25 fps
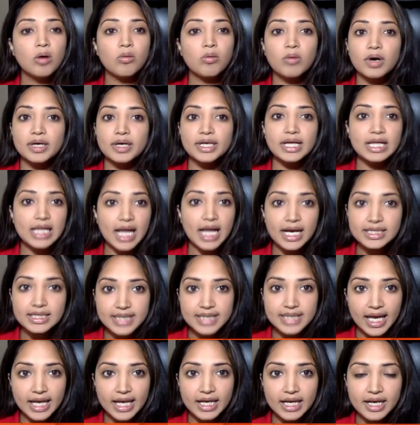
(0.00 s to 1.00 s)
working class
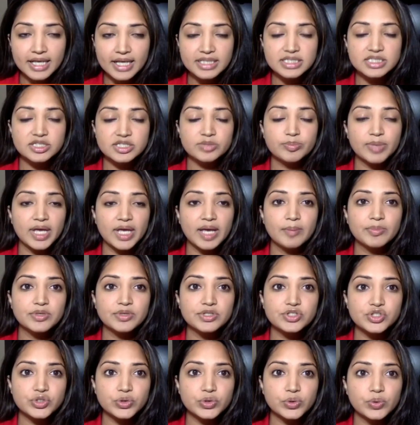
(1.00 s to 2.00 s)
candidates to be able
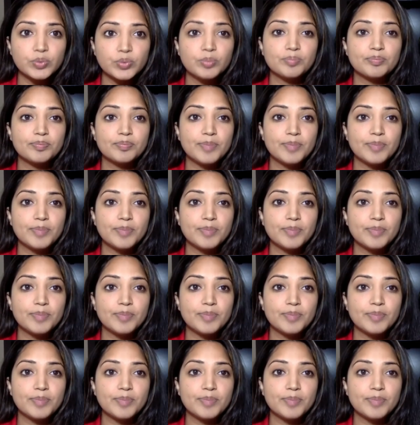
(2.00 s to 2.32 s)
to